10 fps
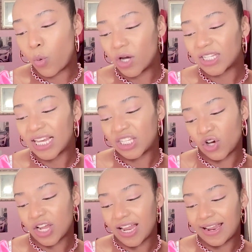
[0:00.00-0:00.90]
what is
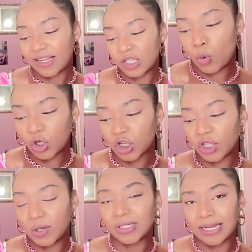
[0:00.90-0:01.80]
on her legs? What
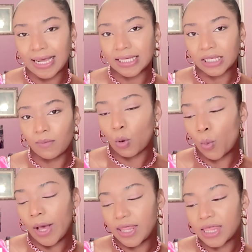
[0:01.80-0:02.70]
are those lace-up white